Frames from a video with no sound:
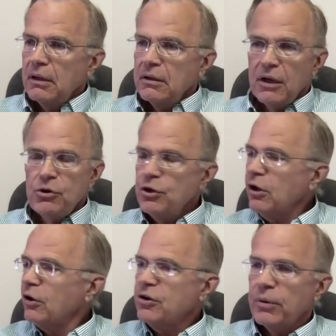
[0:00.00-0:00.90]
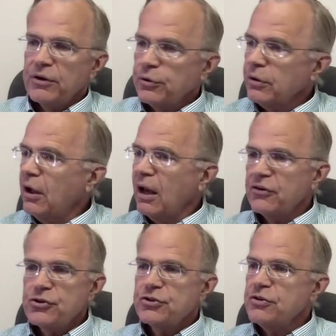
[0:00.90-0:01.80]
And you go to your
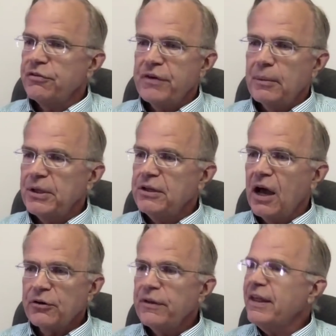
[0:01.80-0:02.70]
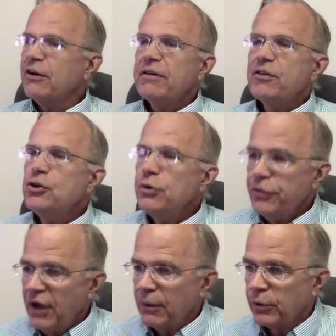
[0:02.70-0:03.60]
endocrinologist or your family doctor, they don't even do
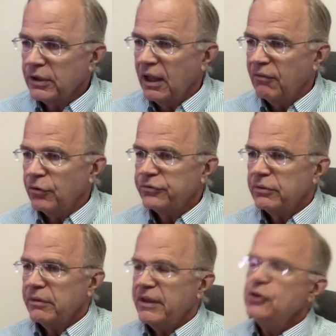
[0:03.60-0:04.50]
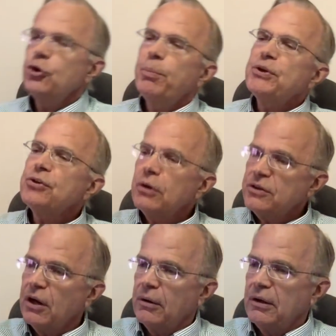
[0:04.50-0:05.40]
thyroid levels. They do
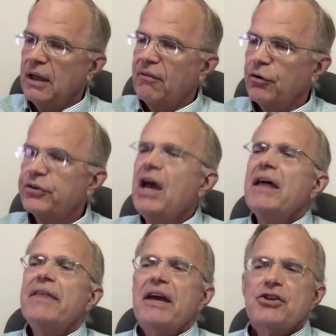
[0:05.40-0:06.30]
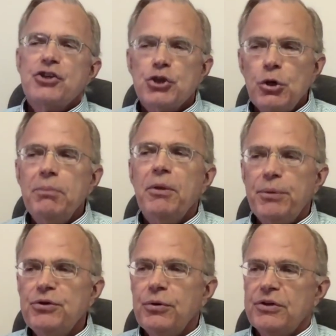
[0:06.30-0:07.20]
pituitary levels. They assume the
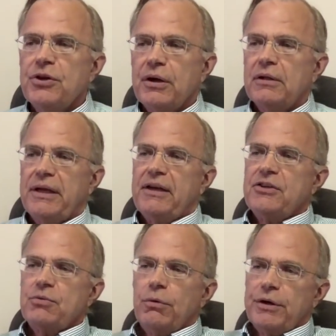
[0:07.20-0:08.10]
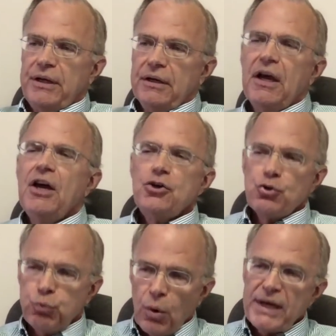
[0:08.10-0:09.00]
pituitary gland is working.
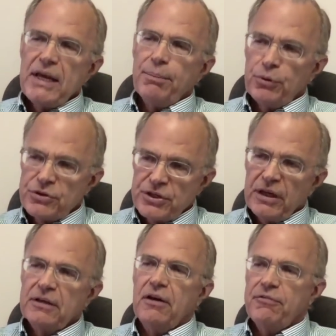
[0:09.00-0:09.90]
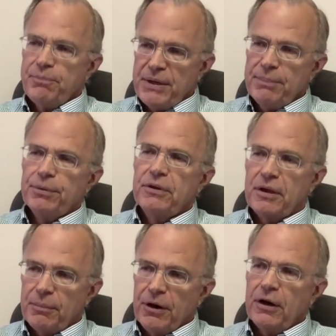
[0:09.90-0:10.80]
20% of people in
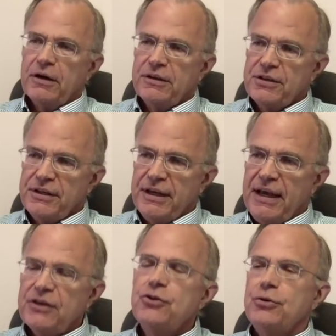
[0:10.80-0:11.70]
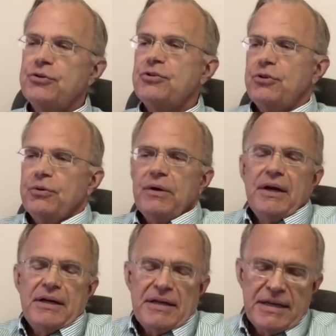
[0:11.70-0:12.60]
America today, due to
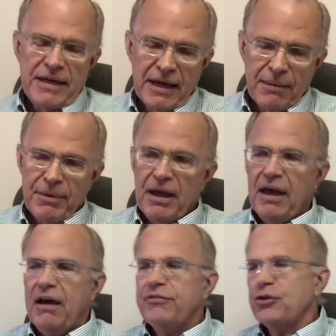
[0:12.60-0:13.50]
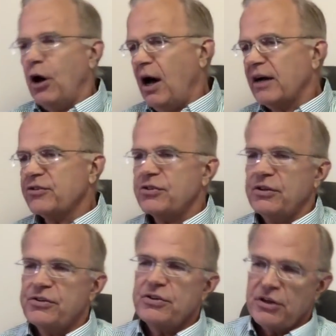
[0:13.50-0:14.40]
EMF,
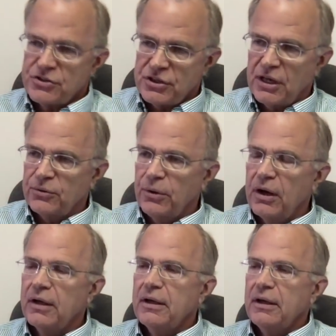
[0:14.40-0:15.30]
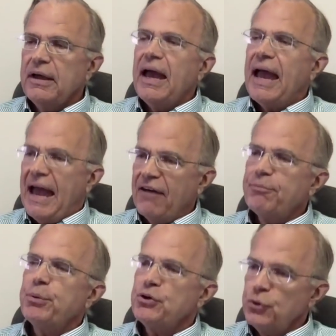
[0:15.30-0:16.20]
toxins, etc.,
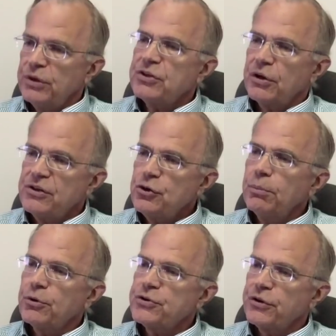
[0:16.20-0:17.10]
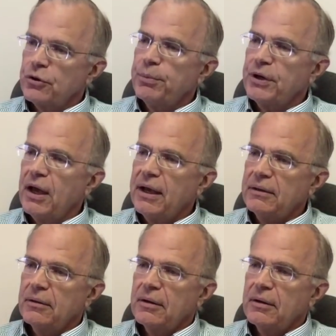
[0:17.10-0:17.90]
have pituitary tumors that are benign.